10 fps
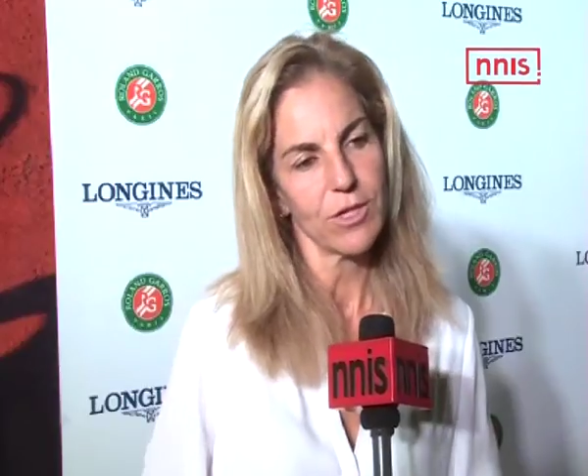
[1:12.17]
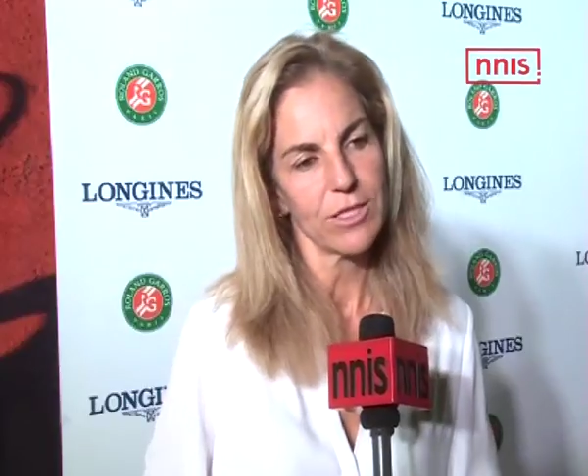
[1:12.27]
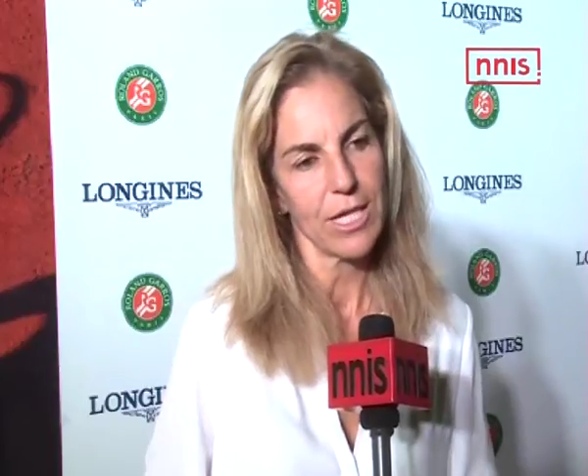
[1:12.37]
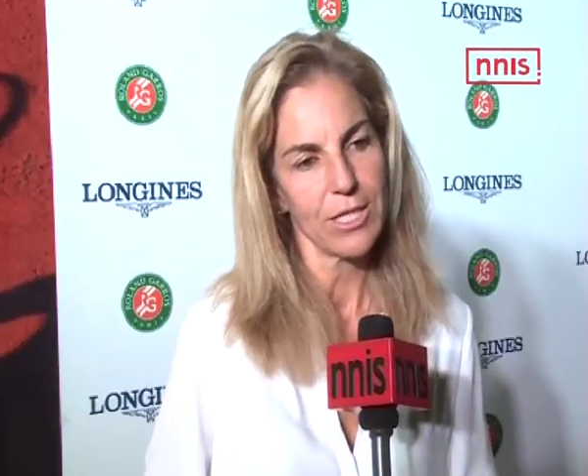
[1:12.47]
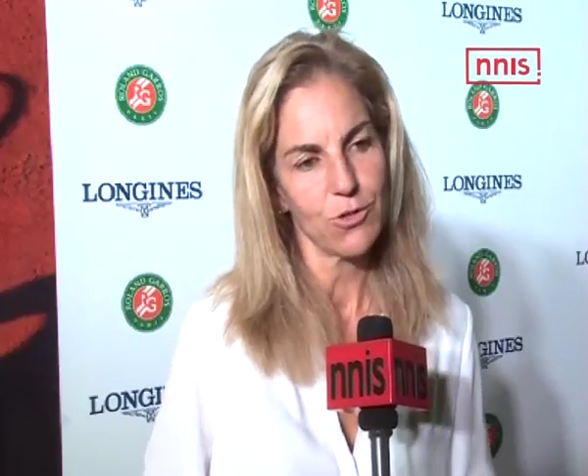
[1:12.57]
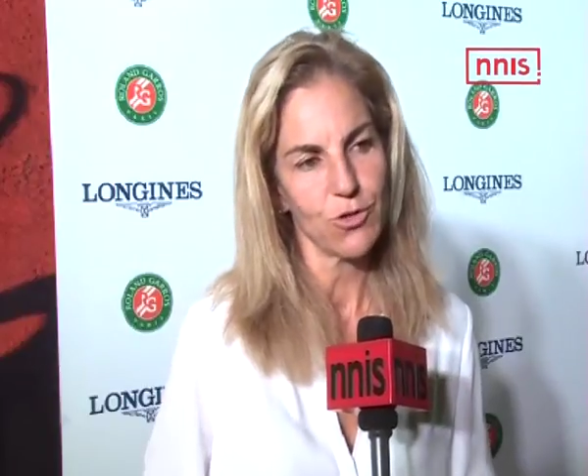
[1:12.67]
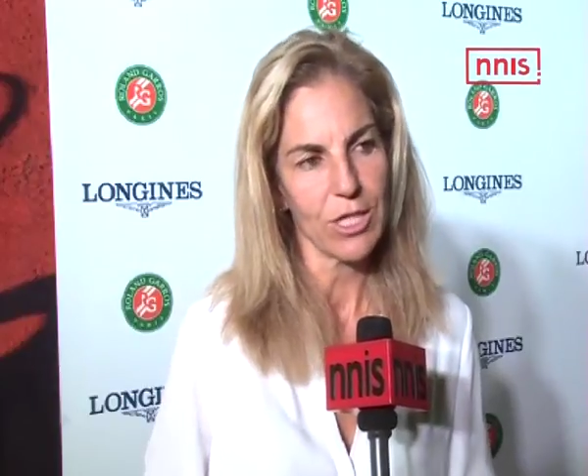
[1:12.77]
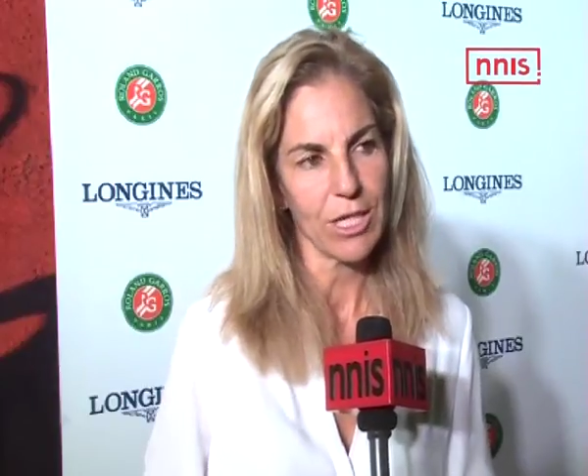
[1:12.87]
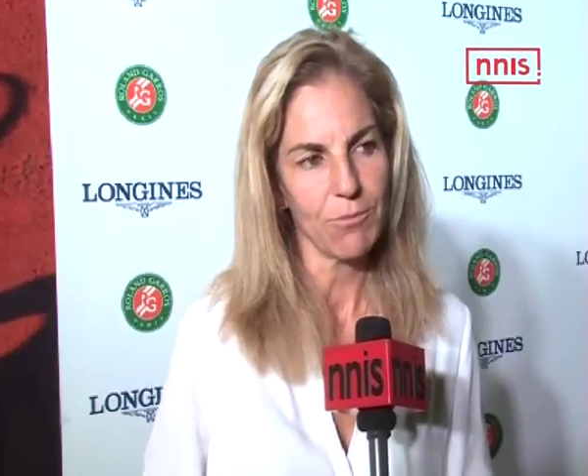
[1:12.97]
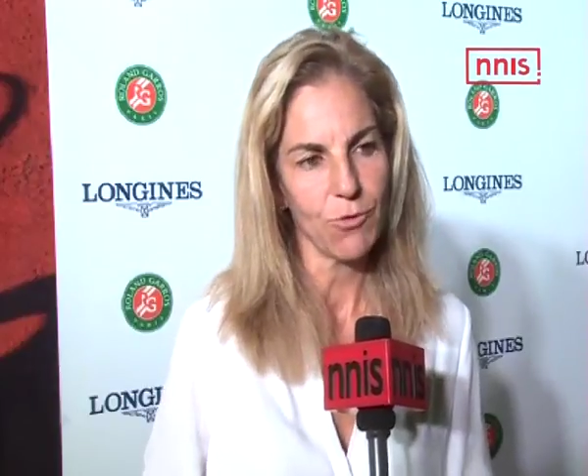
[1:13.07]
the tennis to see
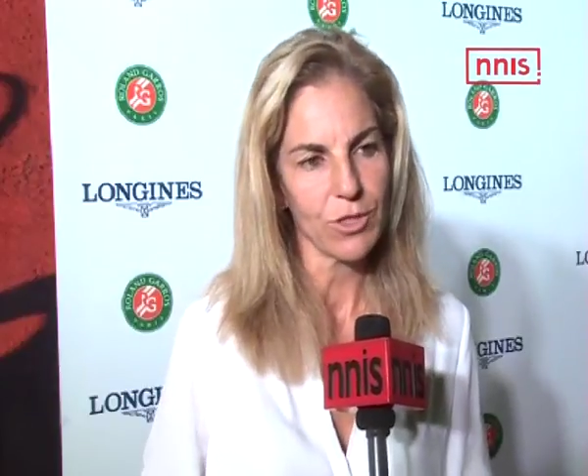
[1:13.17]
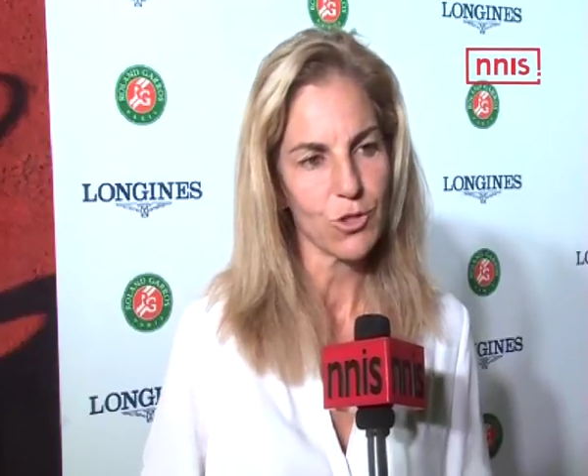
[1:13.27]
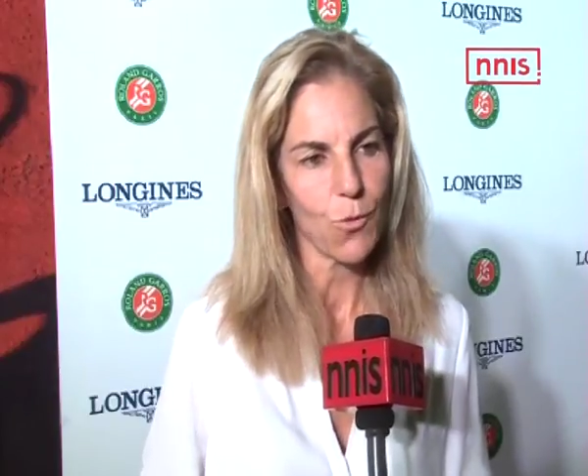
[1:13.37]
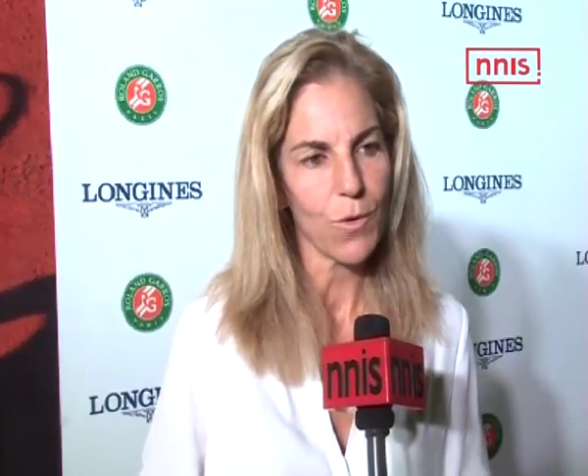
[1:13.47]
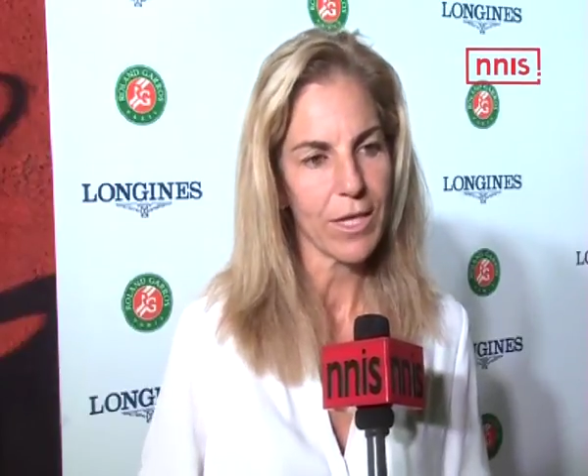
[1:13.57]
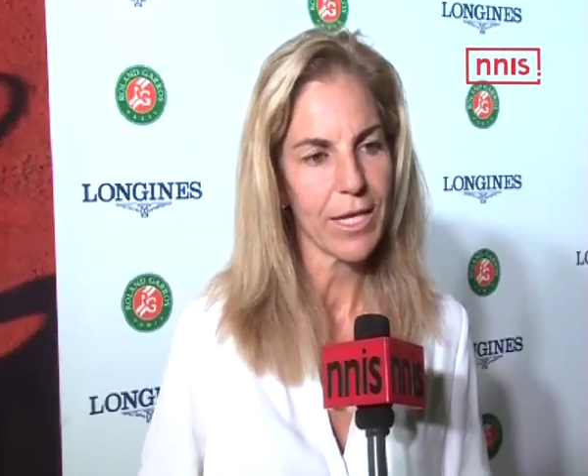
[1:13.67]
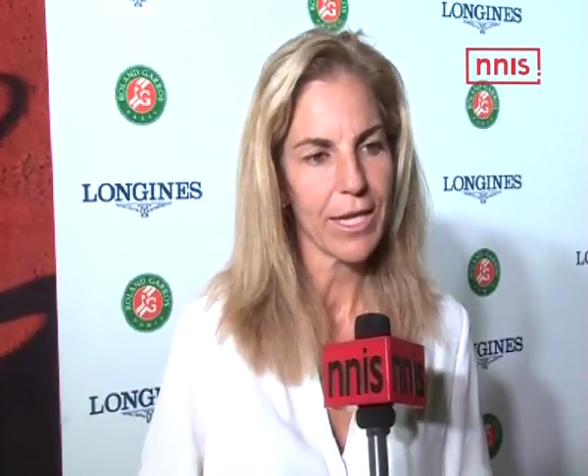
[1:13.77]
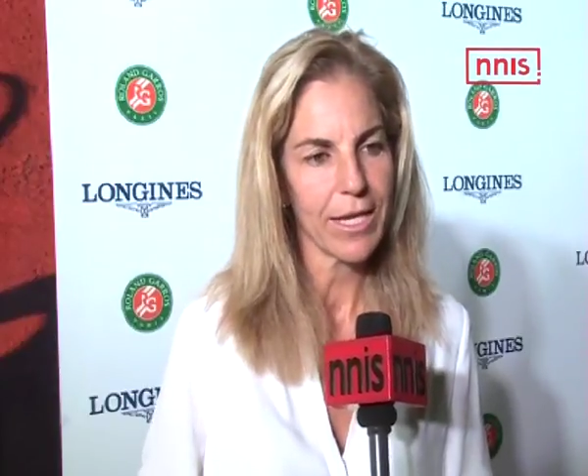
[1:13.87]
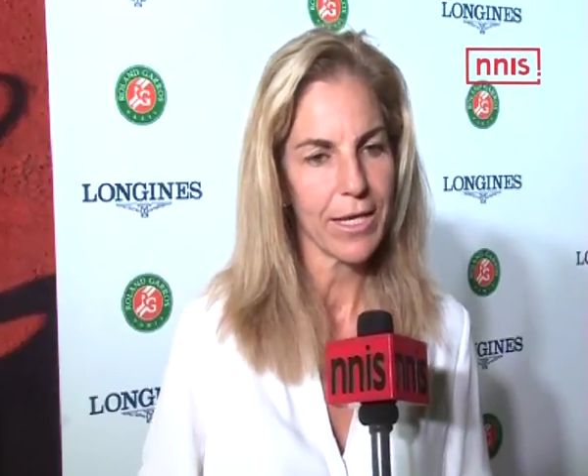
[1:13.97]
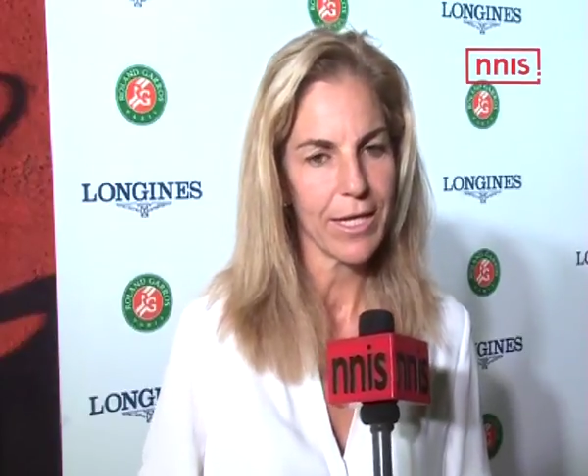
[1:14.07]
him doing so well
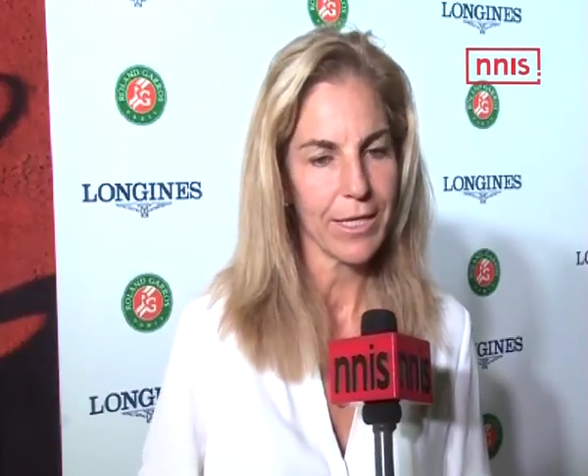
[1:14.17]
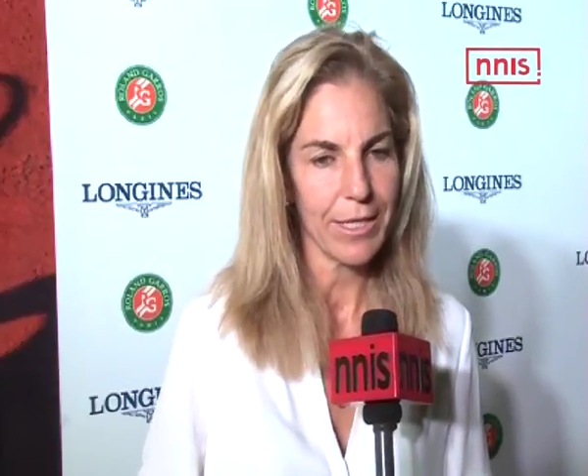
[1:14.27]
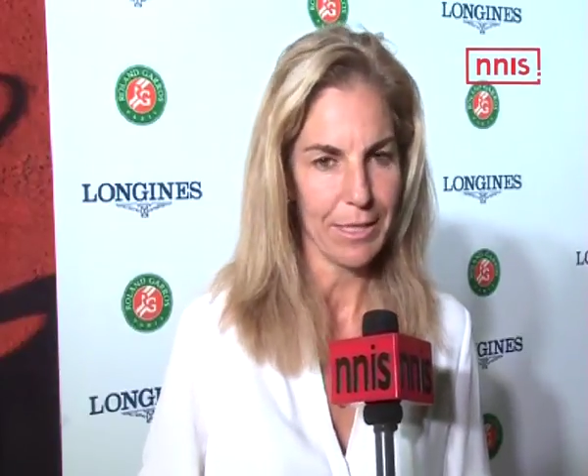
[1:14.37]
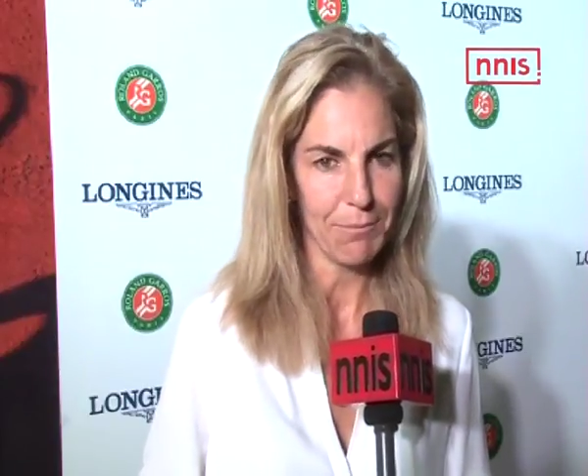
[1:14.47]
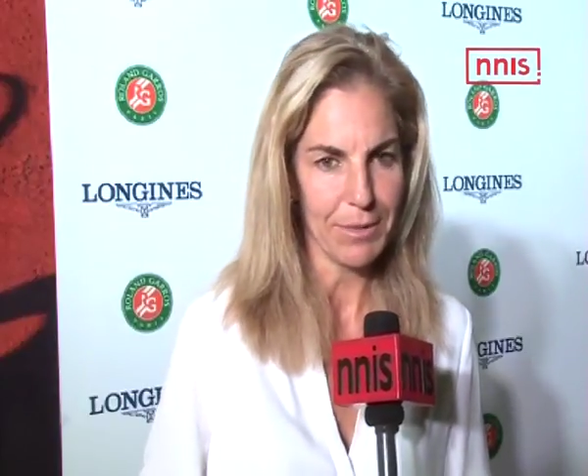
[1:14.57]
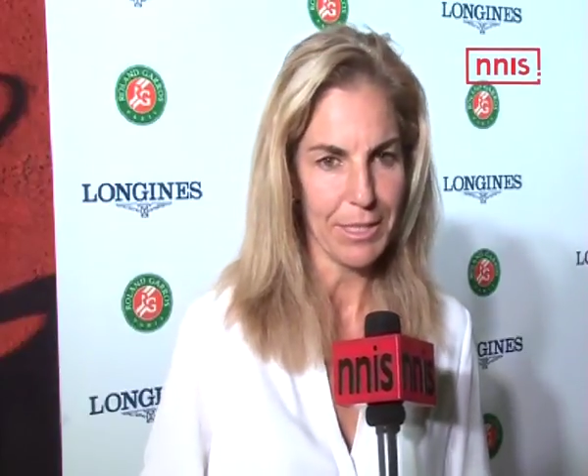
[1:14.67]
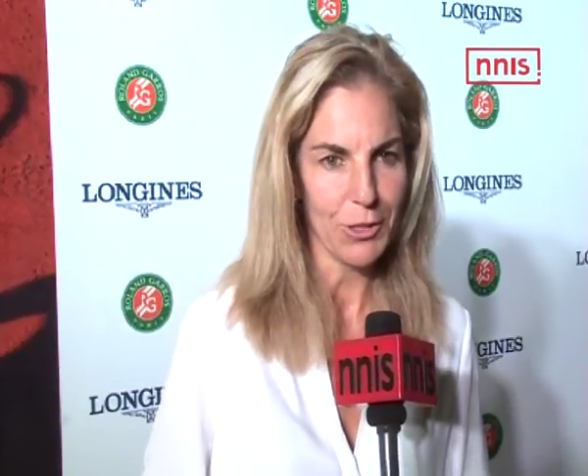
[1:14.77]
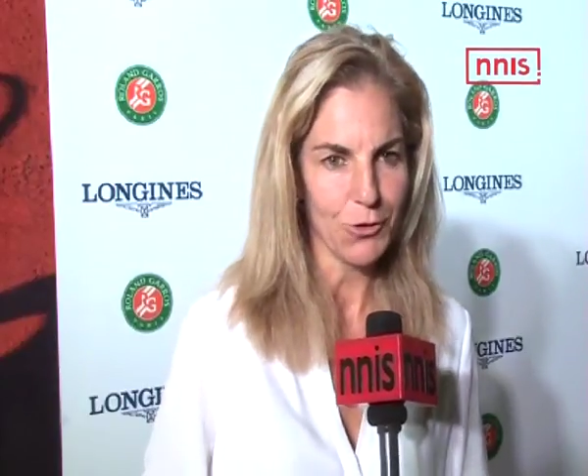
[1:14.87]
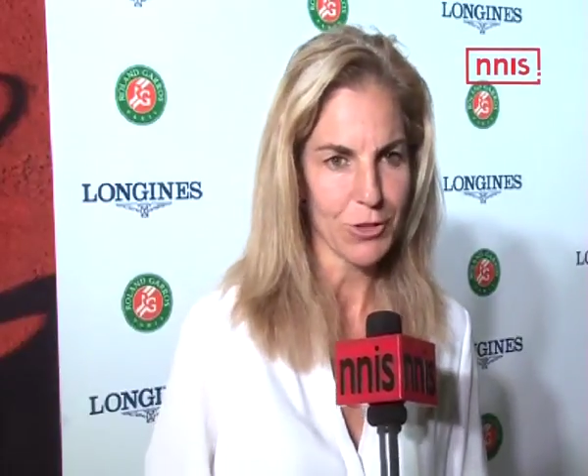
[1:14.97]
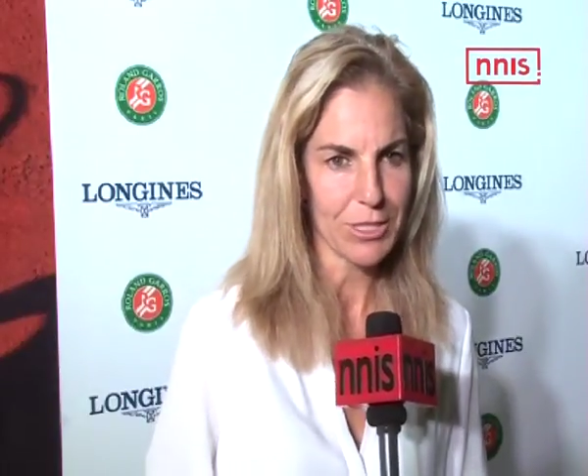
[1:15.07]
again, and
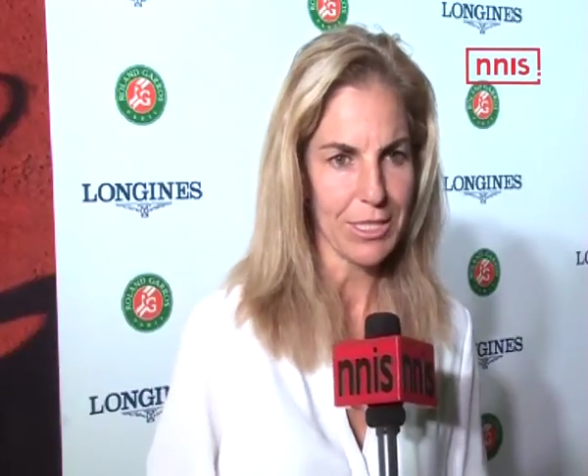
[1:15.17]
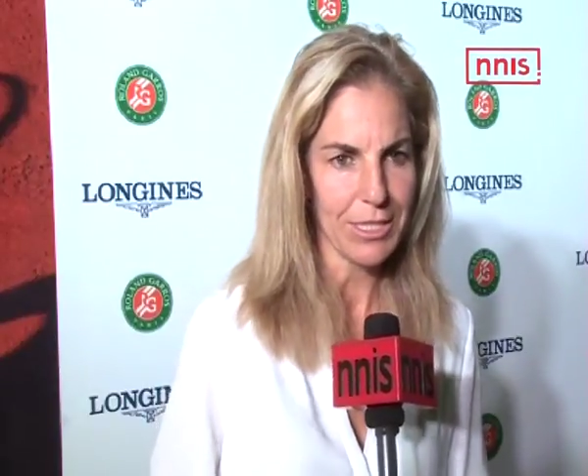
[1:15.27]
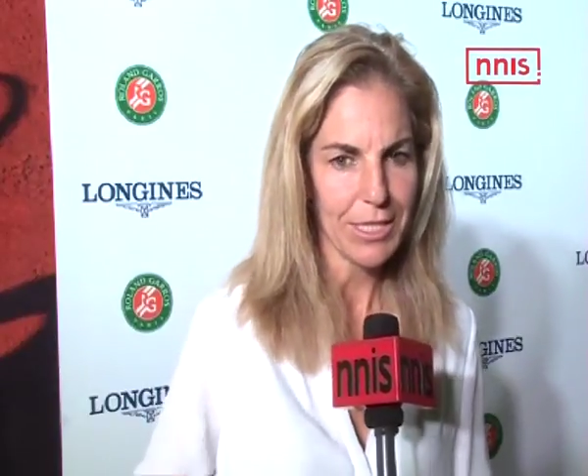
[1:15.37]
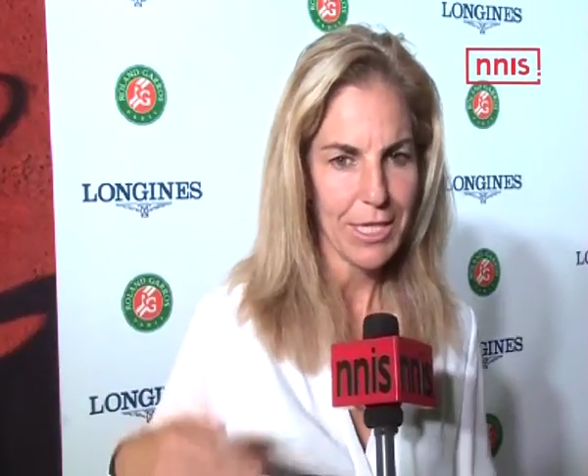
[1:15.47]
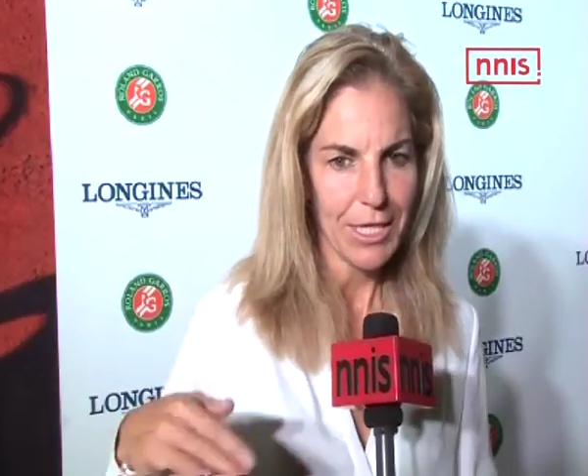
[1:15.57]
be still